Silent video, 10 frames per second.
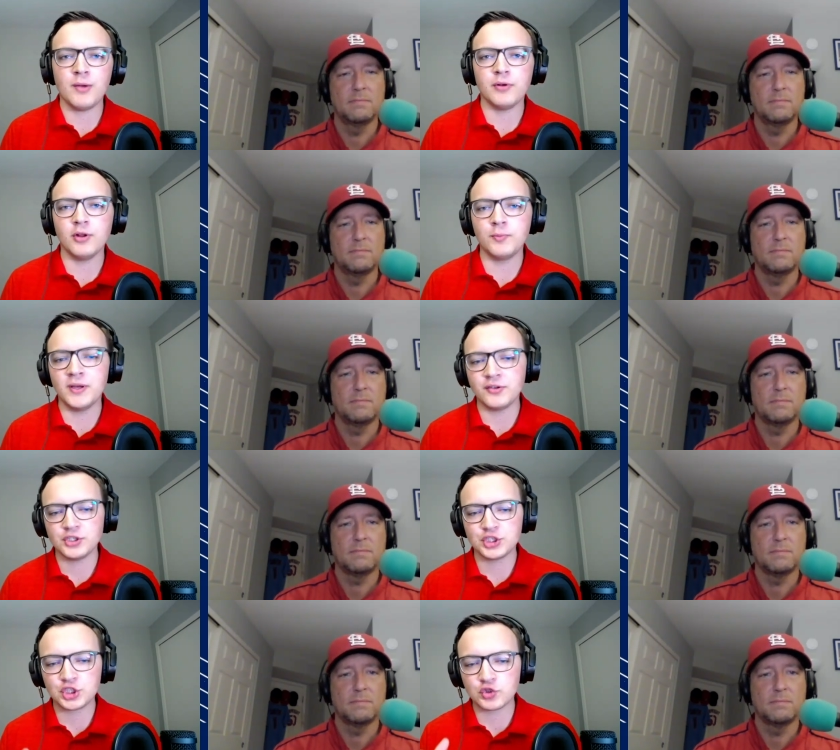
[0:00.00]
Speaker 1: Pablo Lopez,
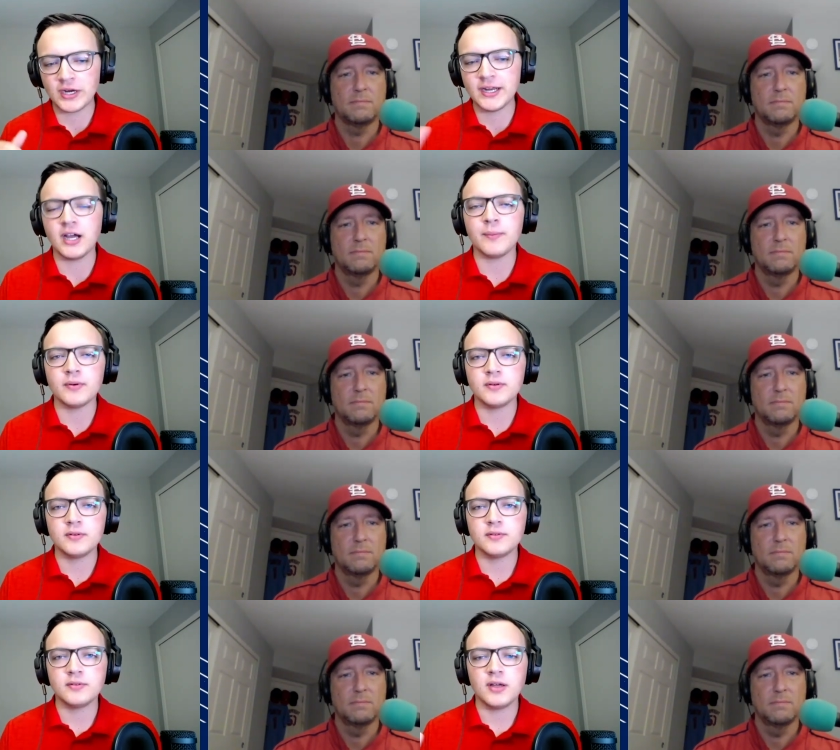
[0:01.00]
straight up.
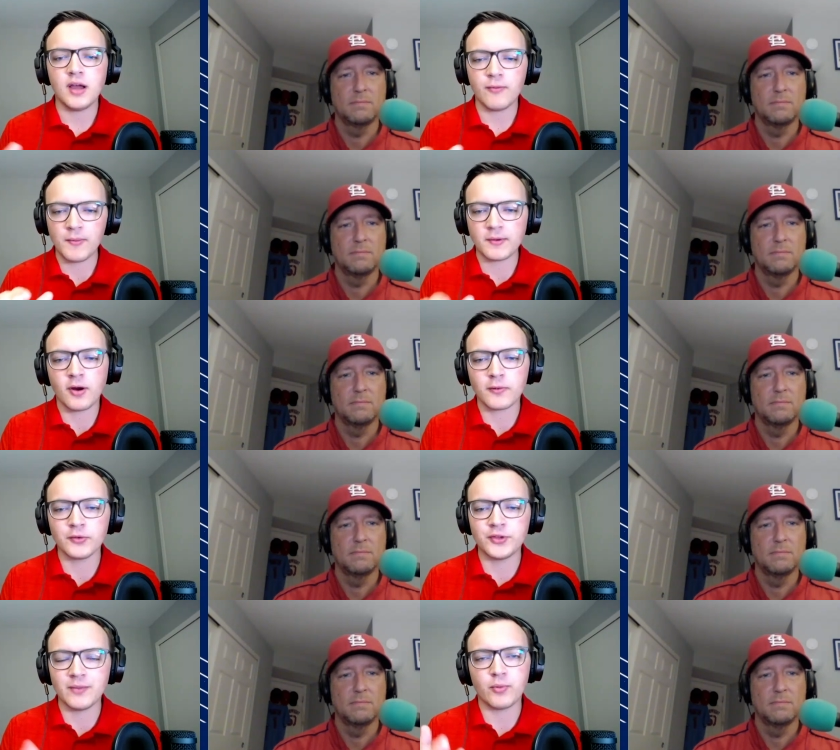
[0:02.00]
Uh, from the
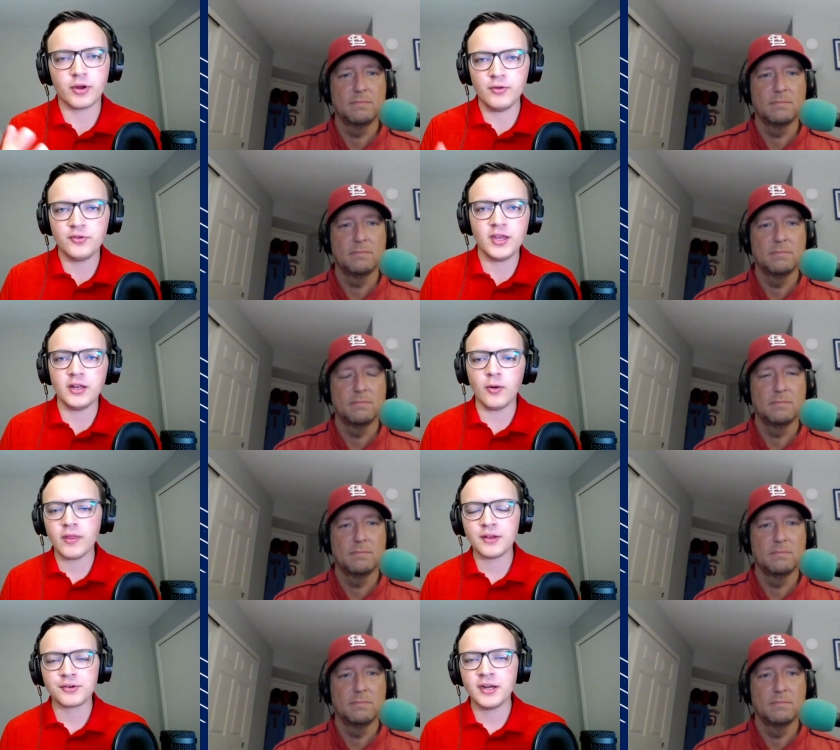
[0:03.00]
Cardinals standpoint, are you saying no
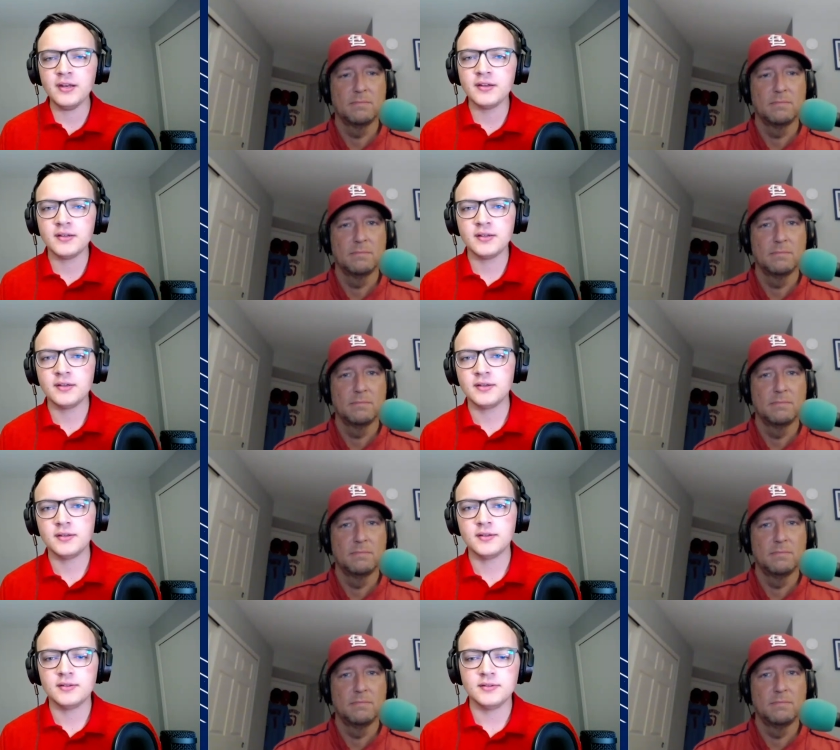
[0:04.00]
to that trade?
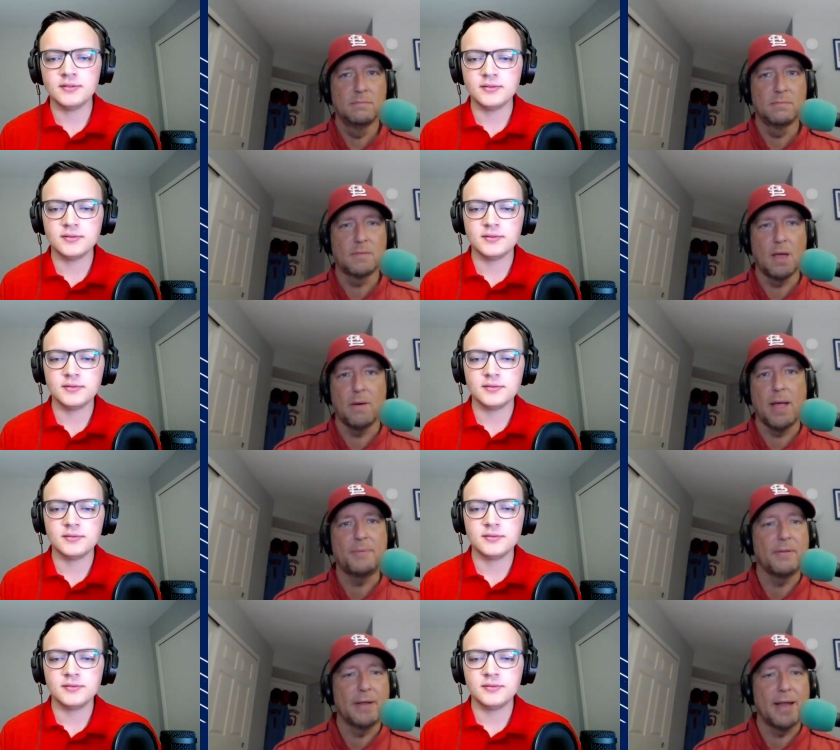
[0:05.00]

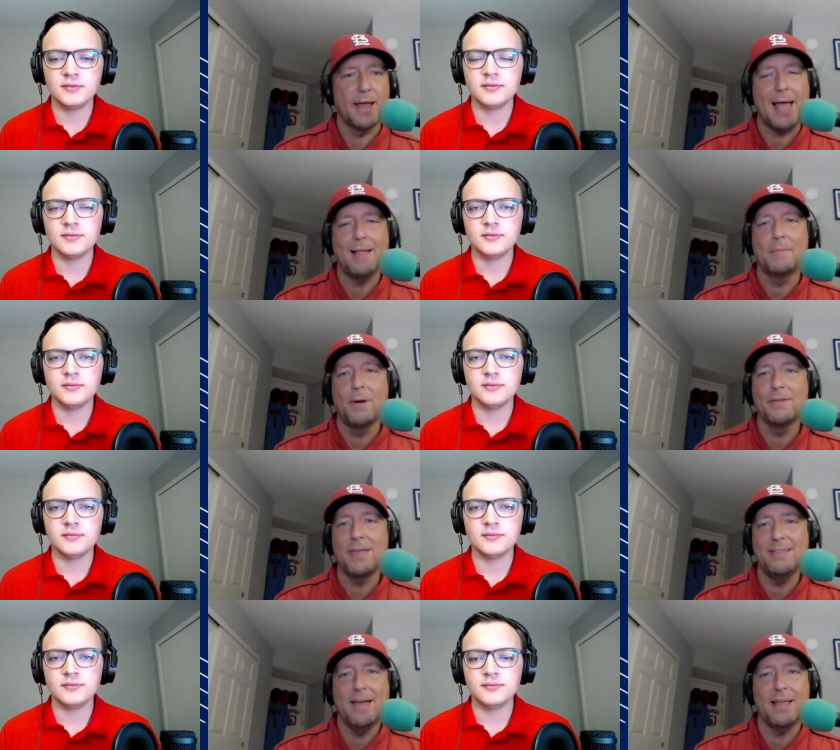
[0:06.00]
Speaker 2: Oh, absolutely not. Alec
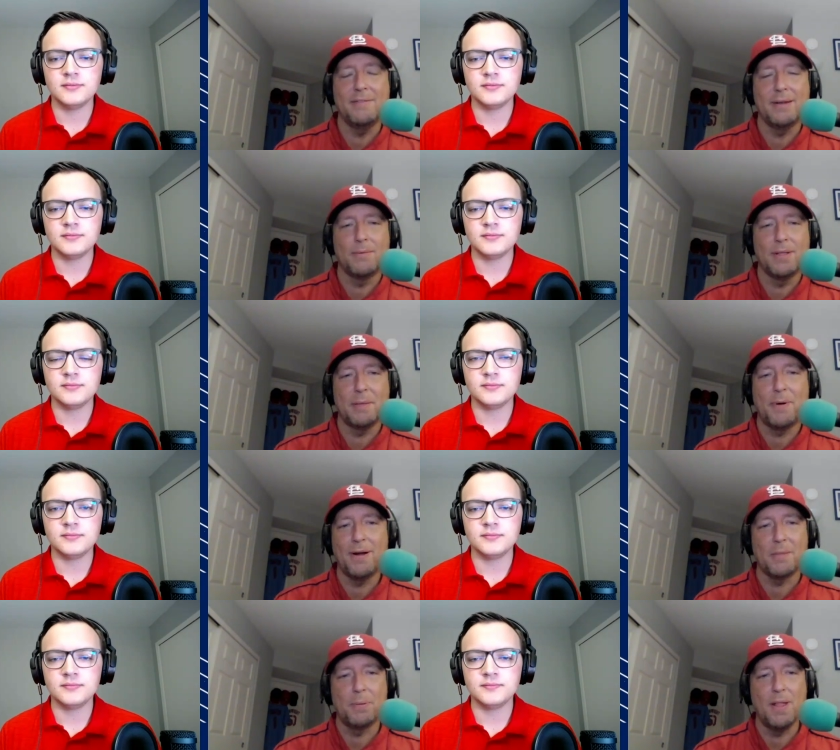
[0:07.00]
burleson he's not even
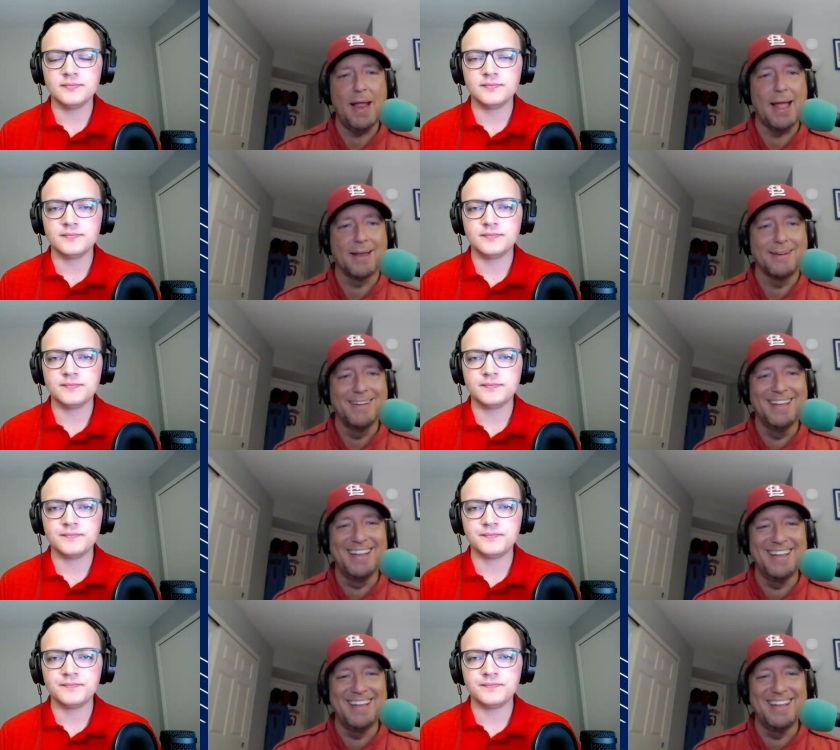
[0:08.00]
really part of the plan.